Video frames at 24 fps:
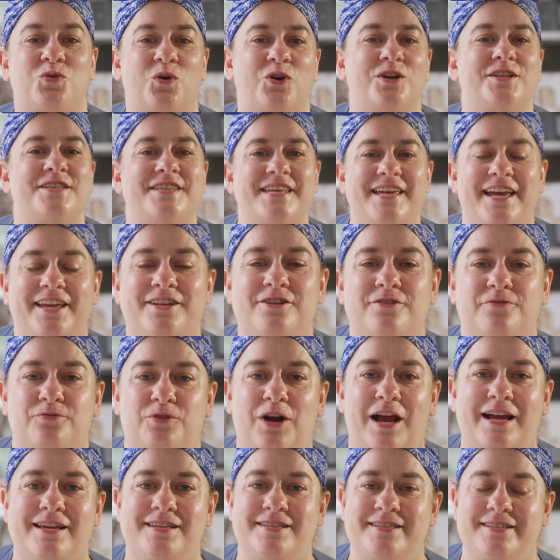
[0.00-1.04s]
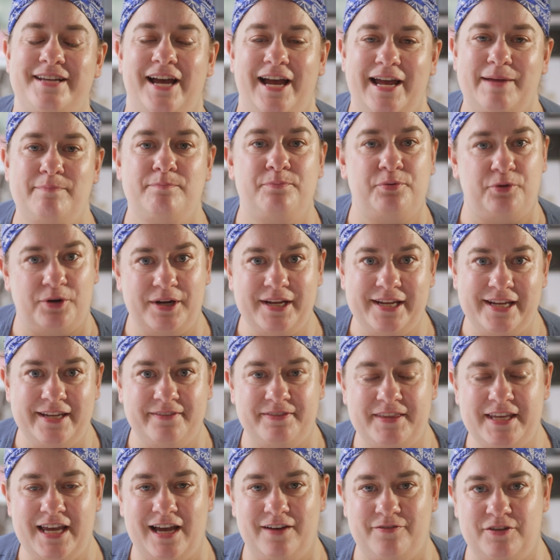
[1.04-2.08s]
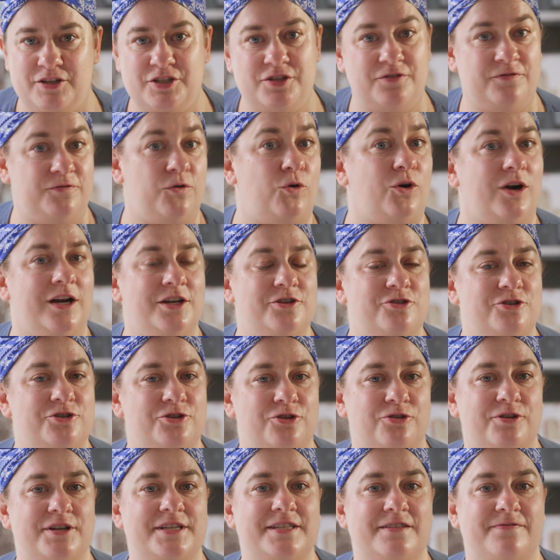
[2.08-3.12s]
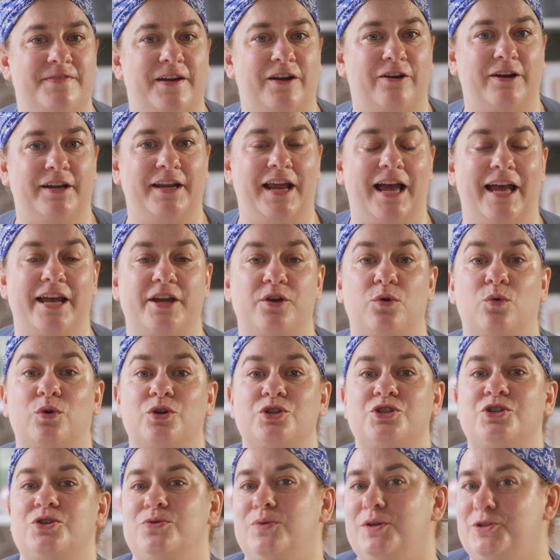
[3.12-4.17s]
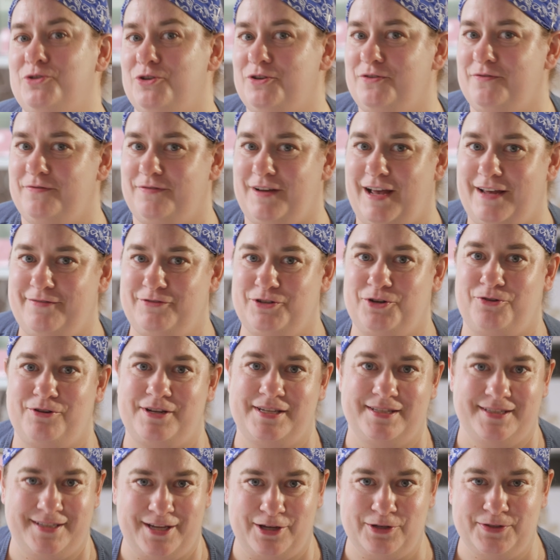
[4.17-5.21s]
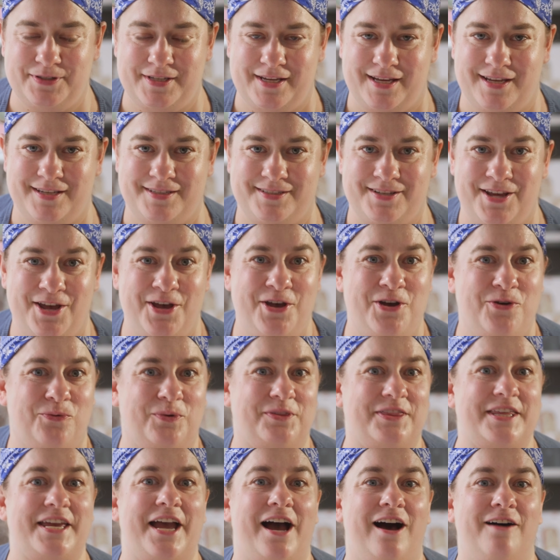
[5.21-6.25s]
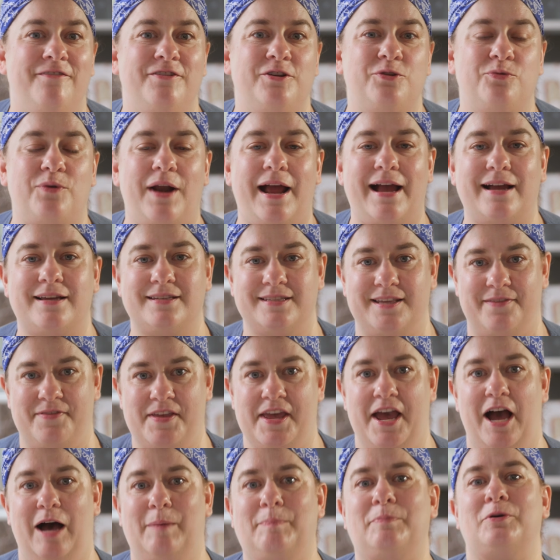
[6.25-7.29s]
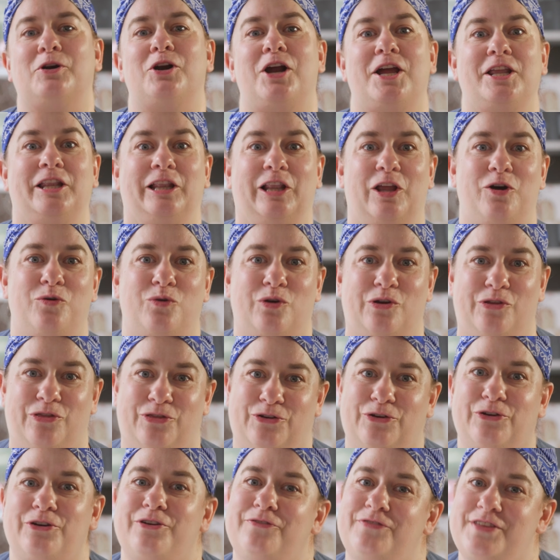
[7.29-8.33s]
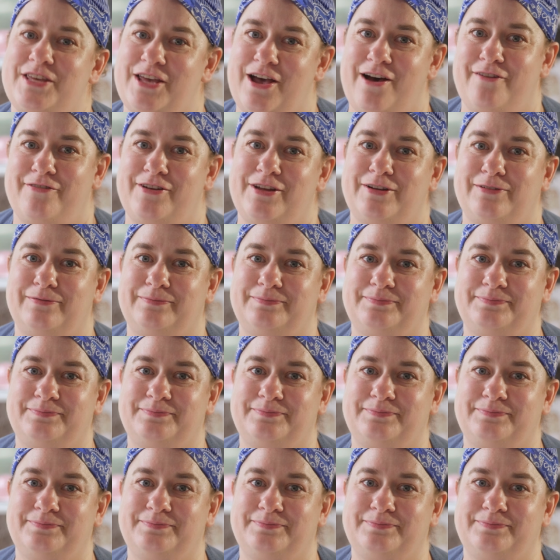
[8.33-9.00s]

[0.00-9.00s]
Towards the end of rise time, preheat the oven to 400 degrees Fahrenheit or 205 degrees Celsius with the oven racks in the upper and lower third of the oven.